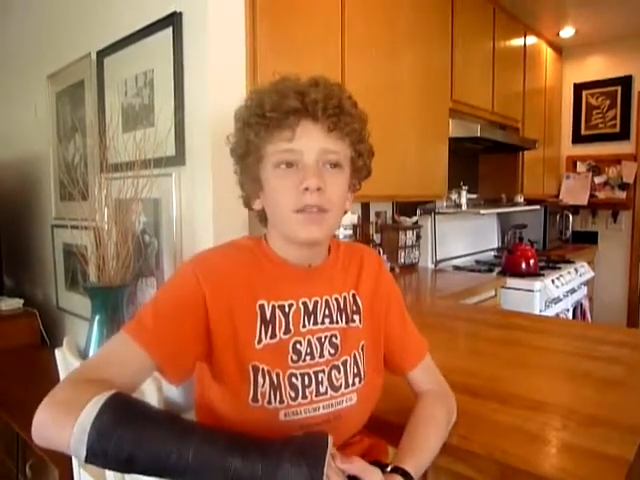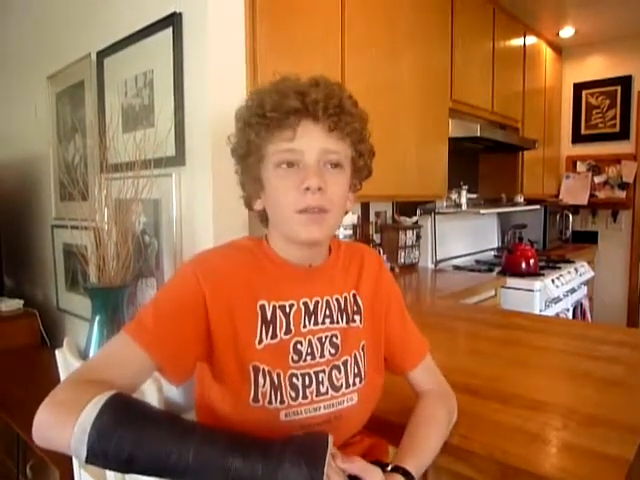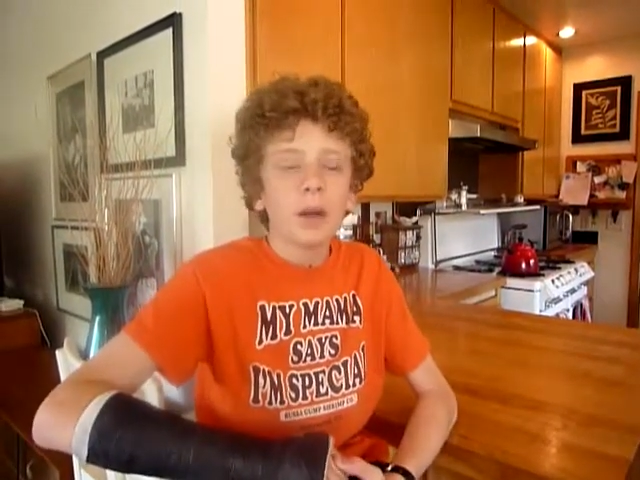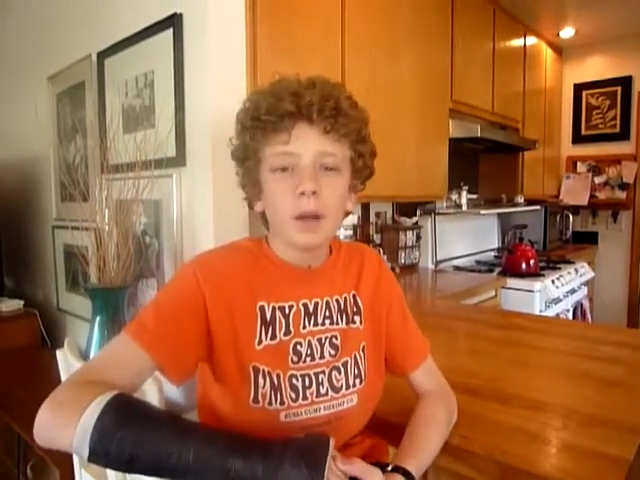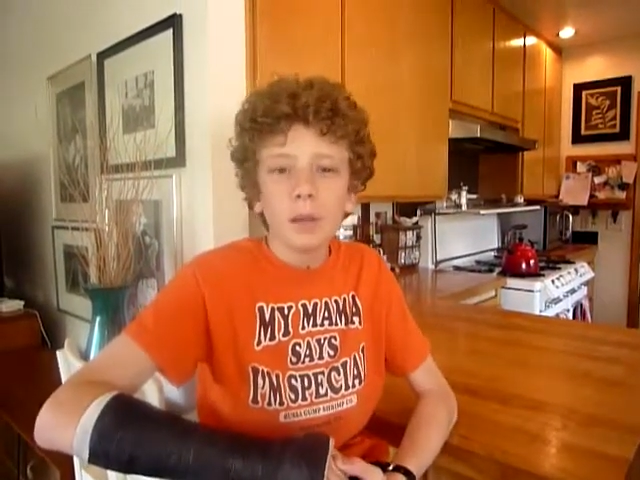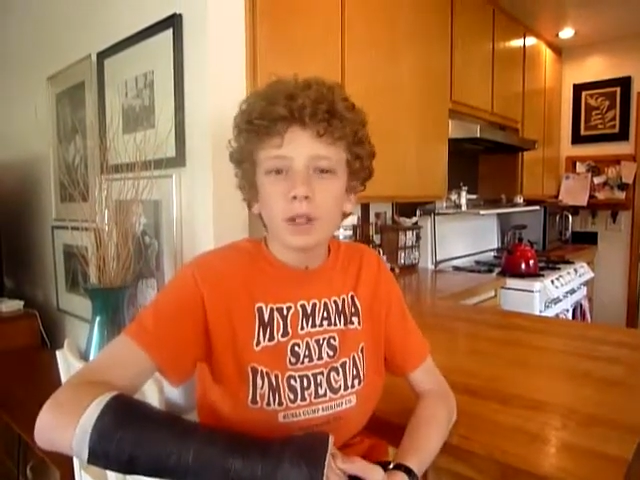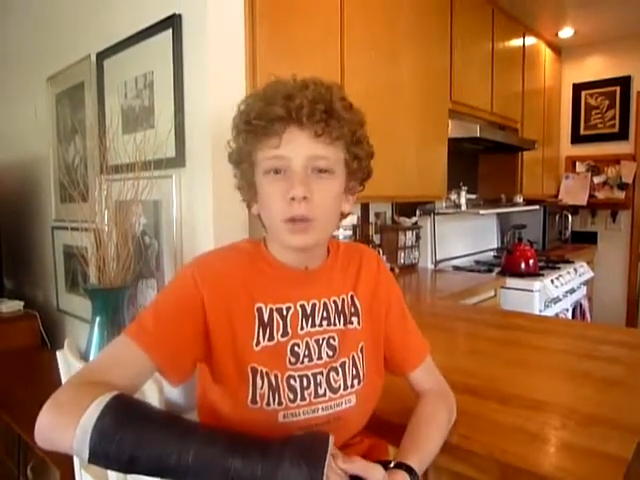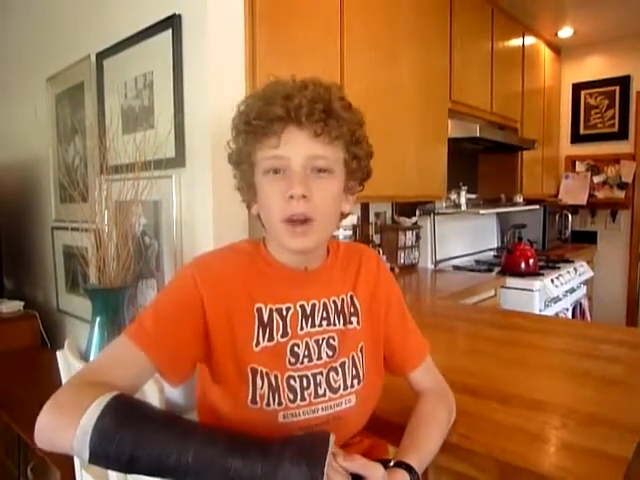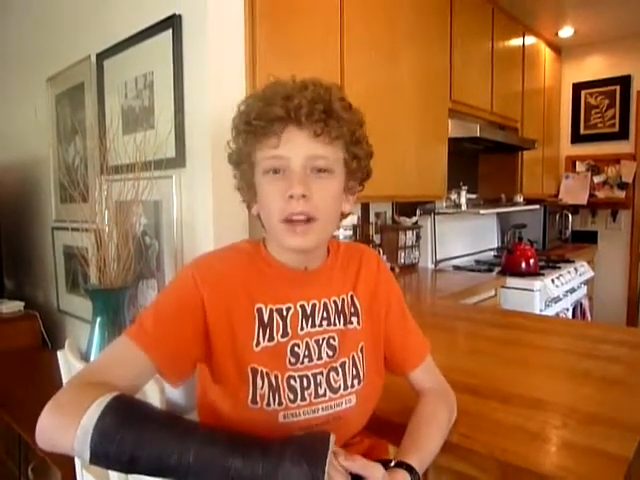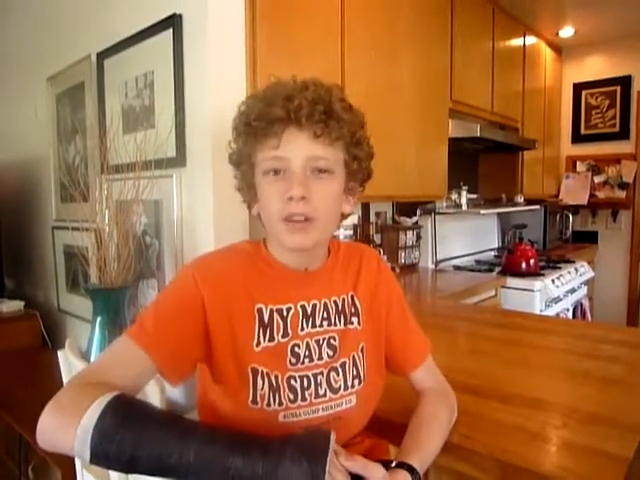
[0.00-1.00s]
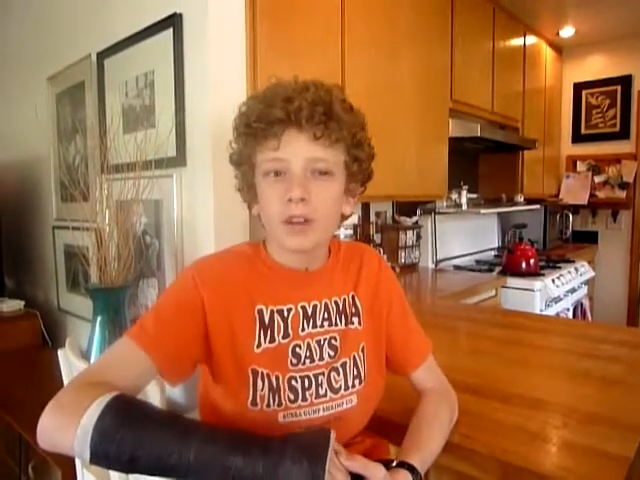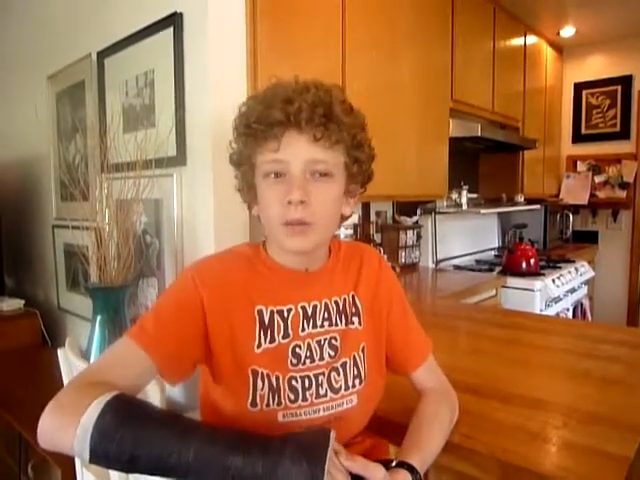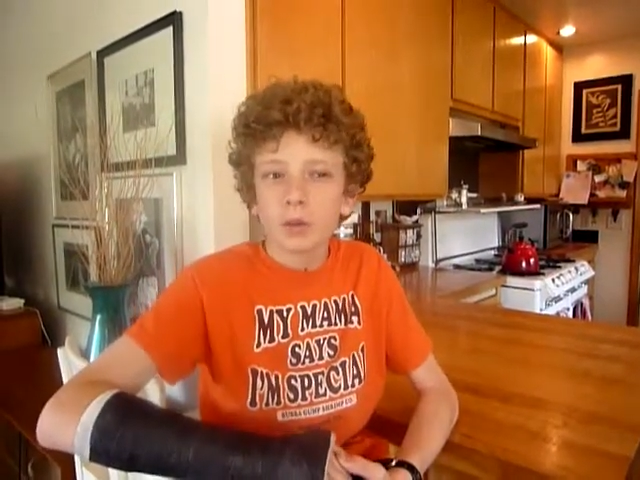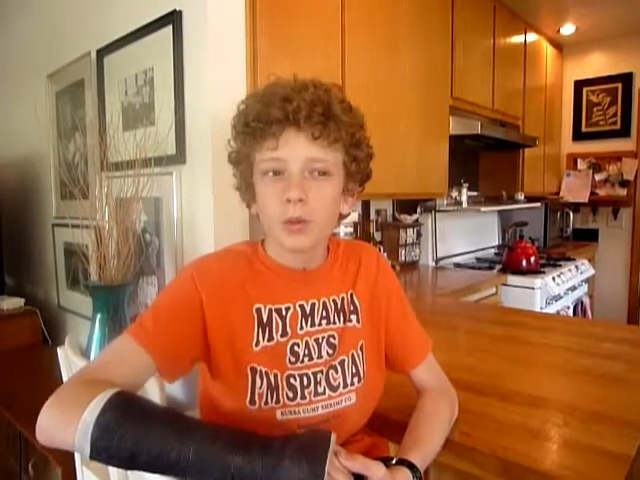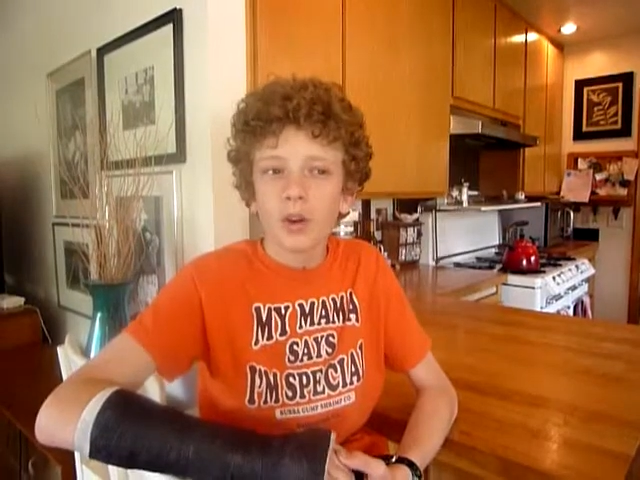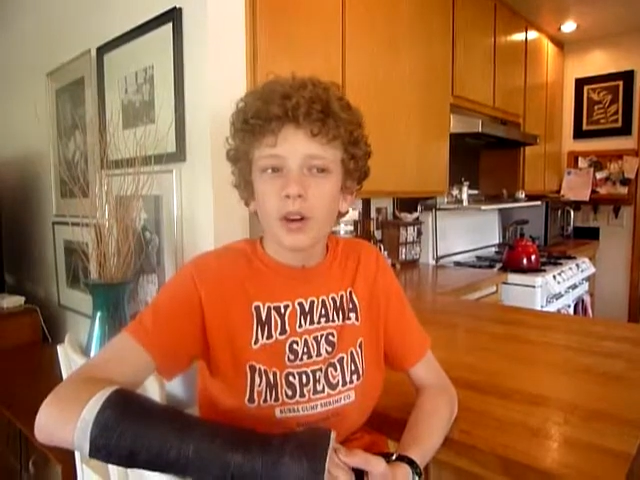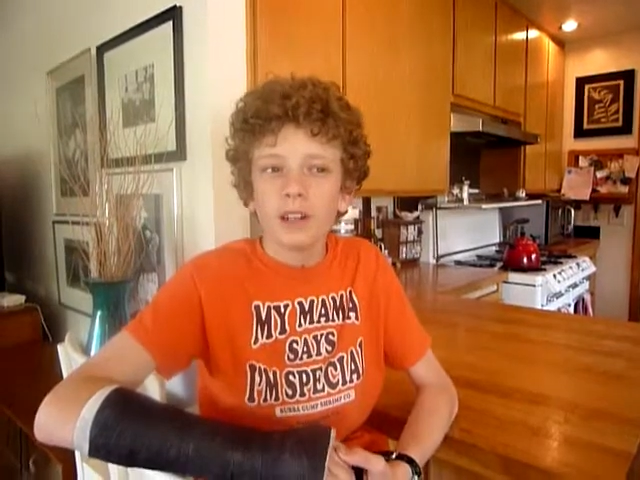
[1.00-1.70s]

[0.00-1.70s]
a much wider repertoire.